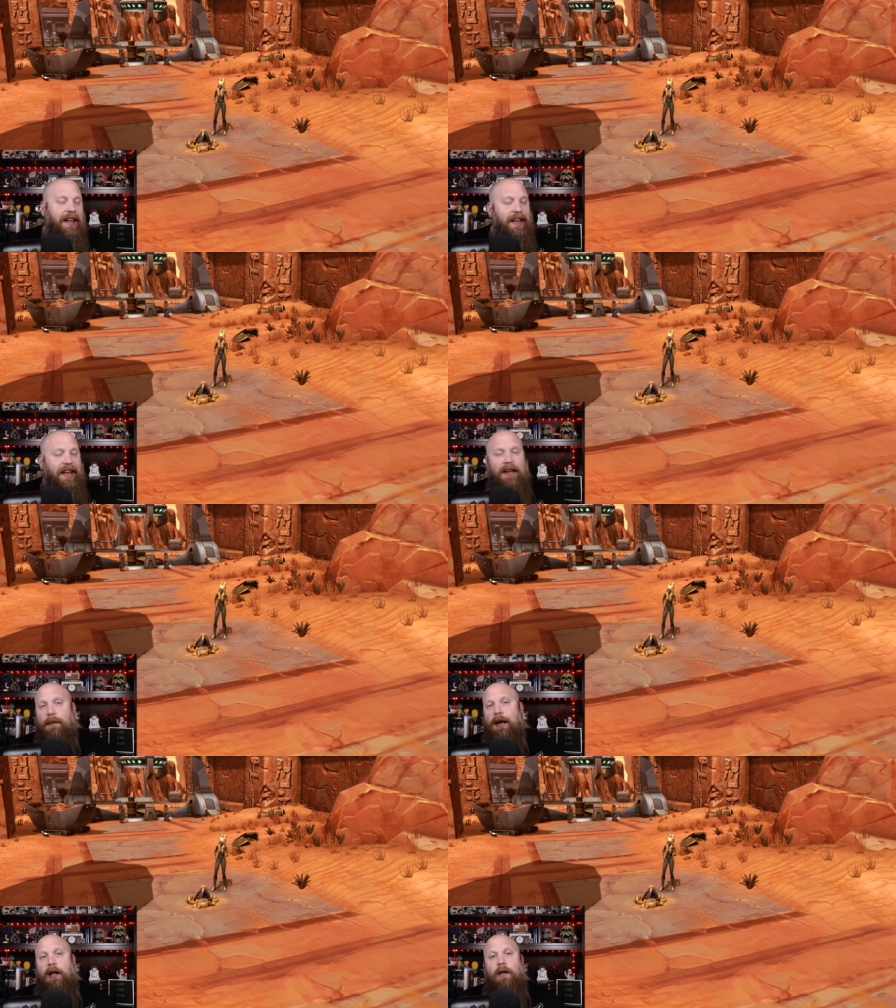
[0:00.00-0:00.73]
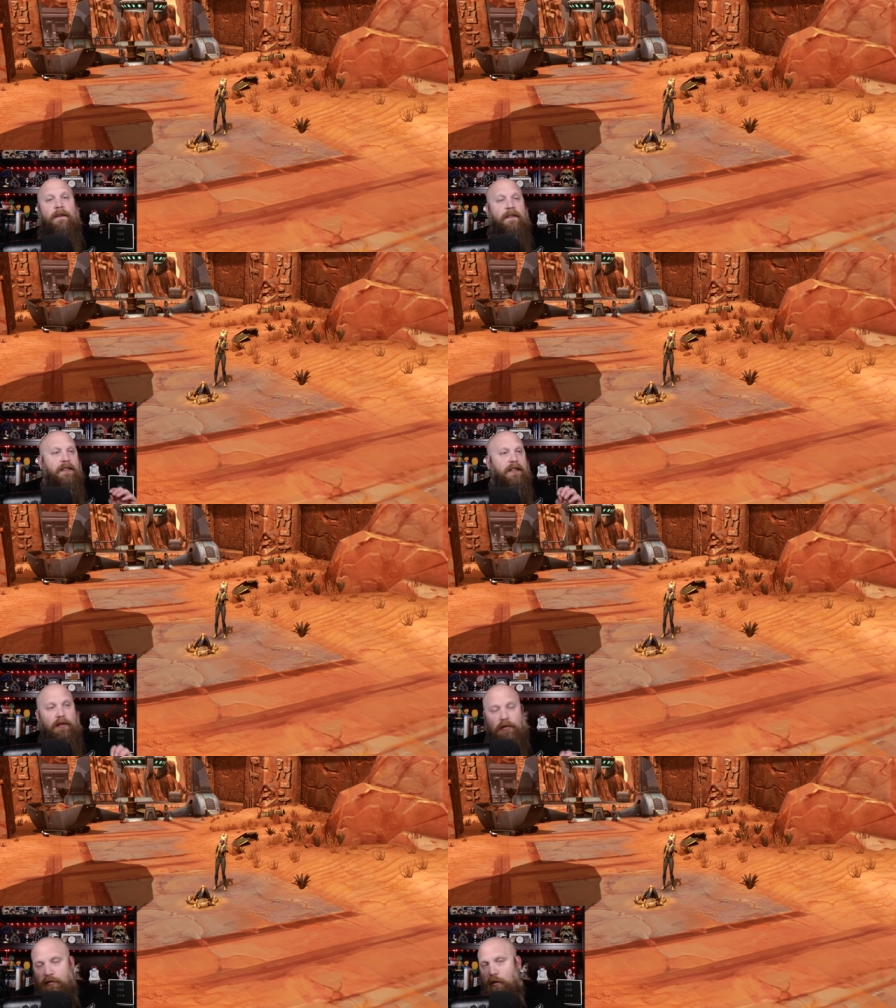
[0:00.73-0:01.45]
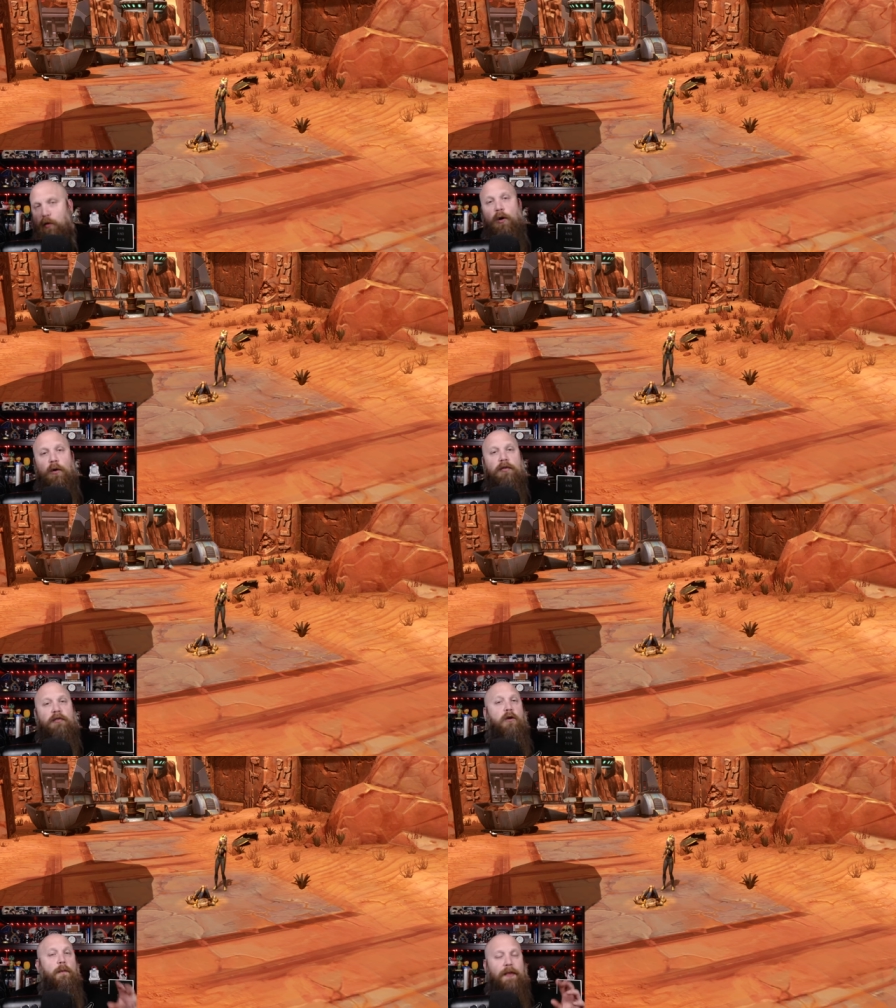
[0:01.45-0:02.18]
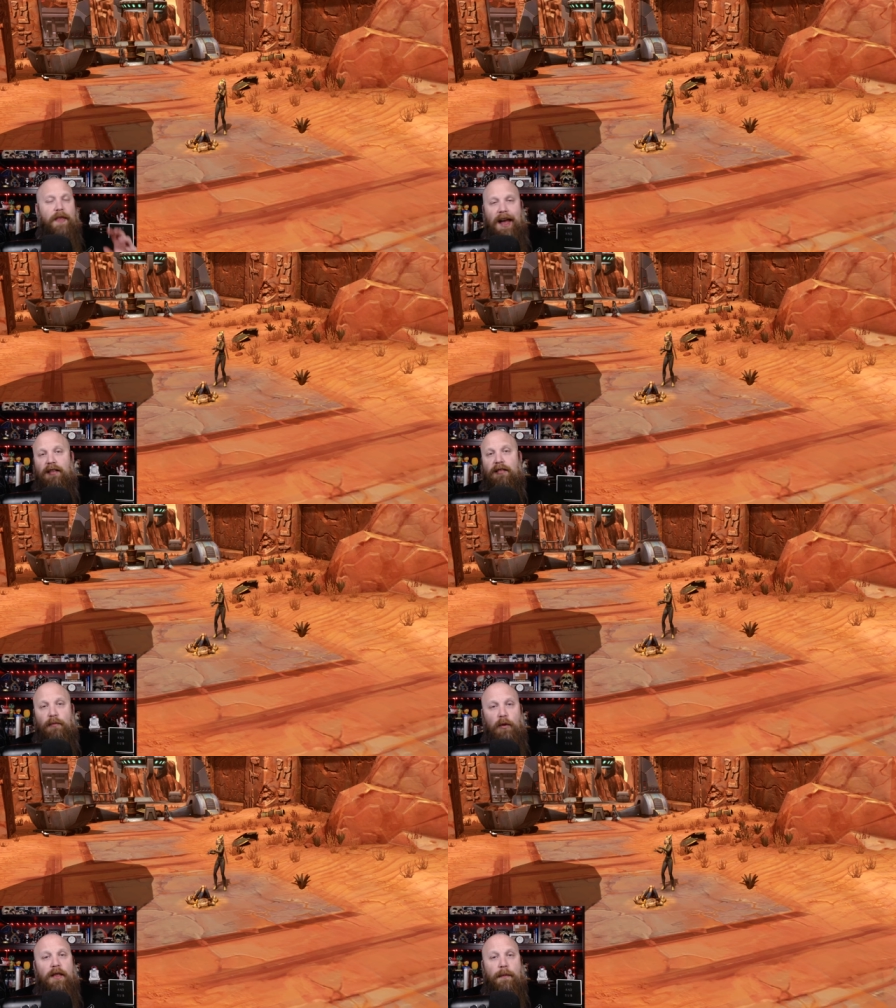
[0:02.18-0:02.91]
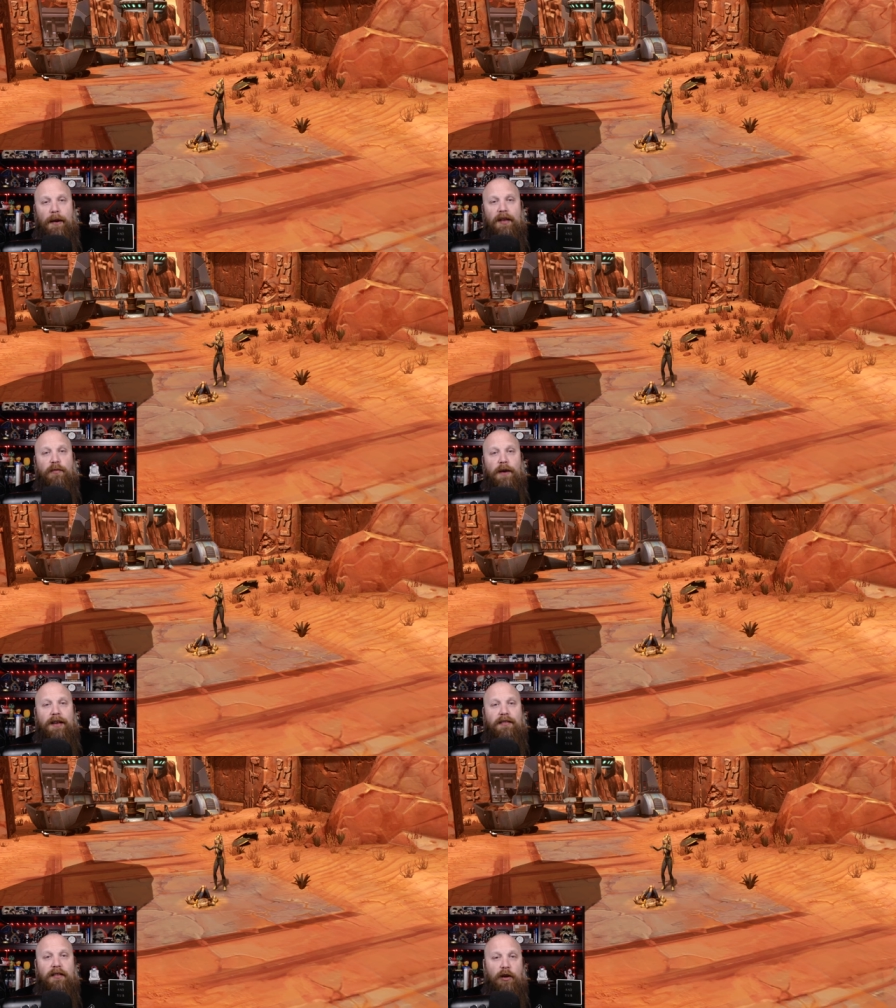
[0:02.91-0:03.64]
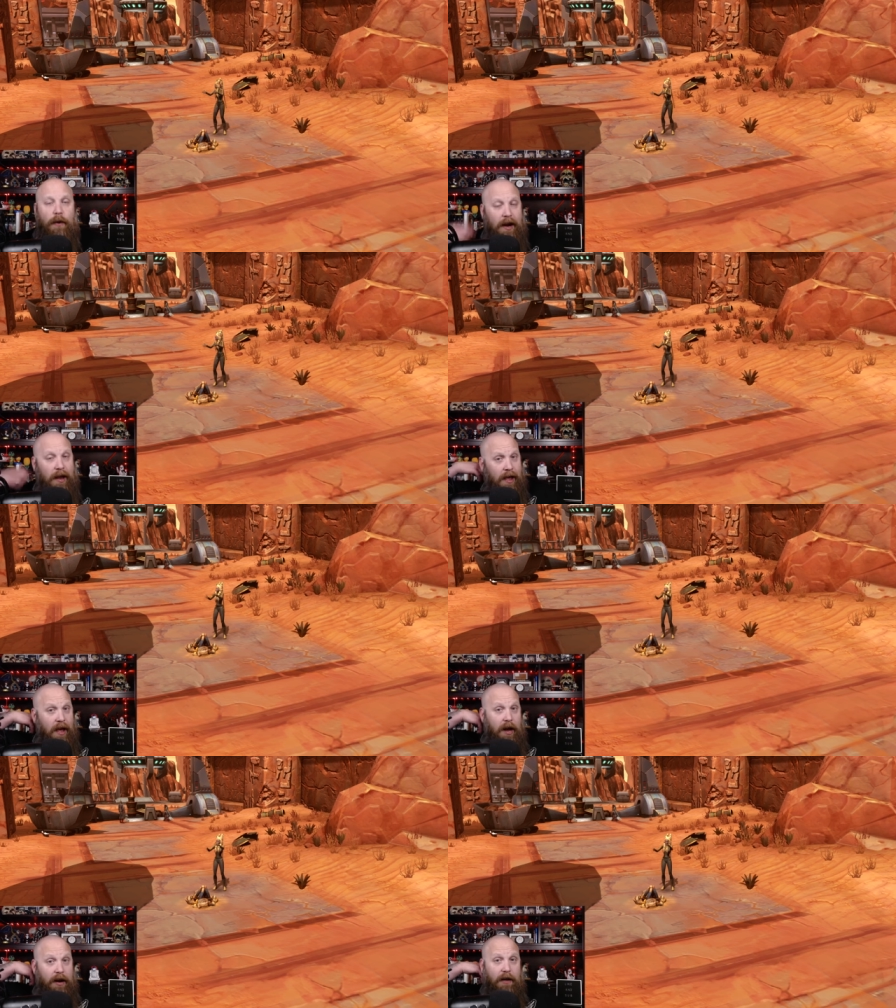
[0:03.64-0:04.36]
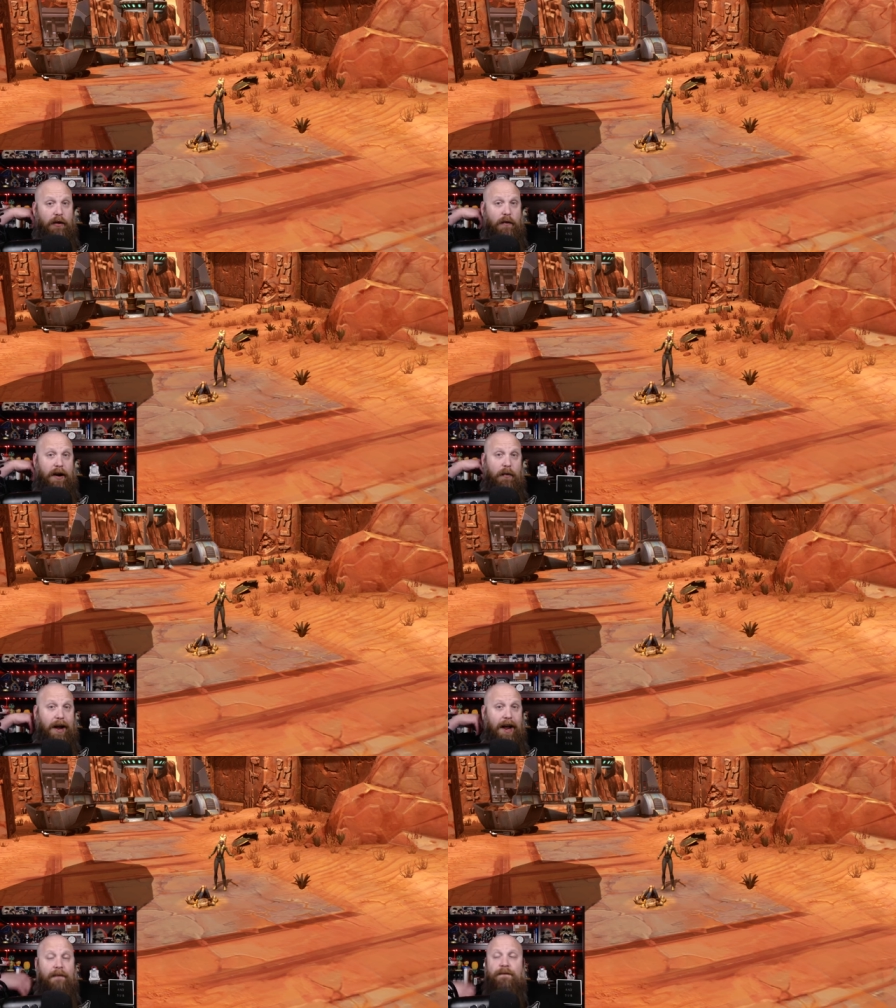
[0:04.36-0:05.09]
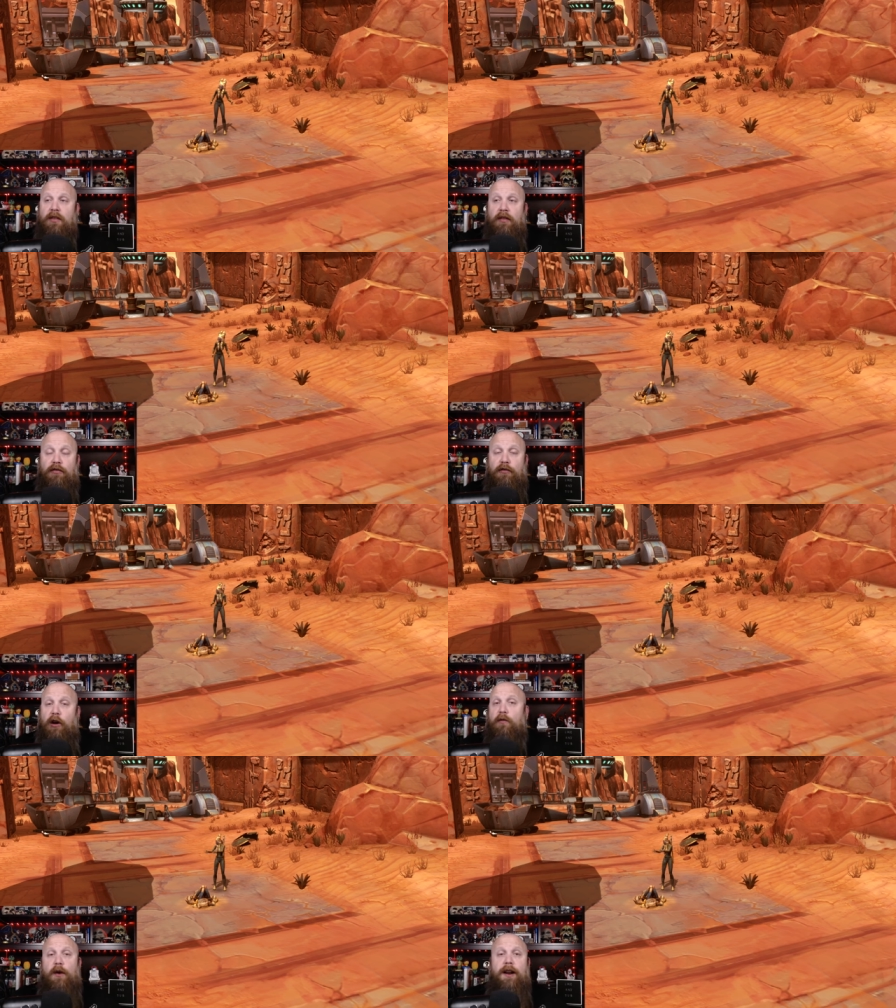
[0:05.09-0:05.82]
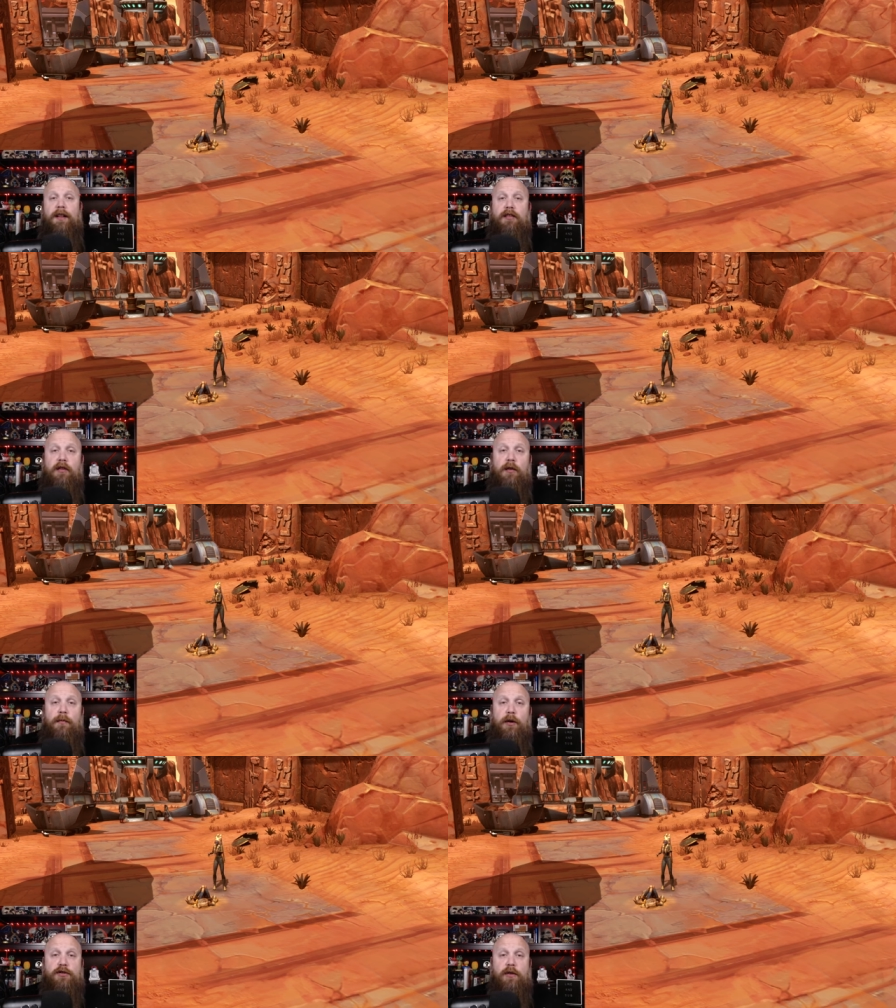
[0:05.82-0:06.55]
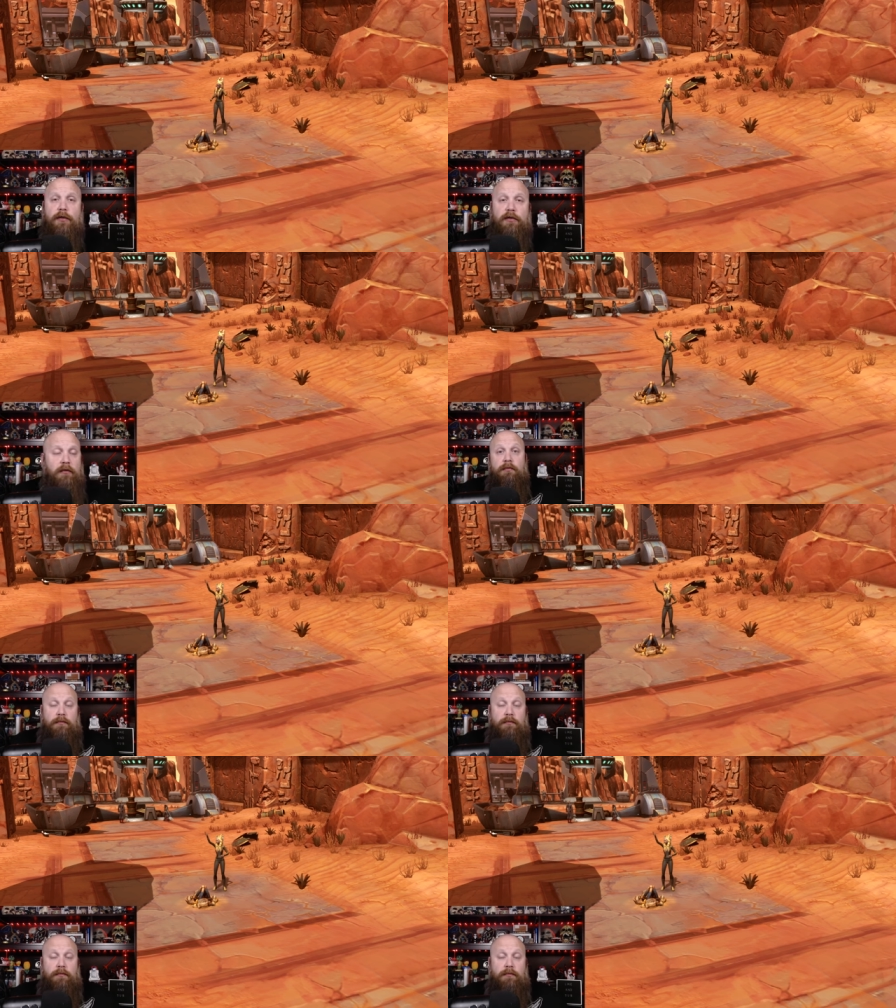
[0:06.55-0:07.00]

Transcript: Email, so old school, but that is one of the best ways to do it. Another great way, start running some commercials.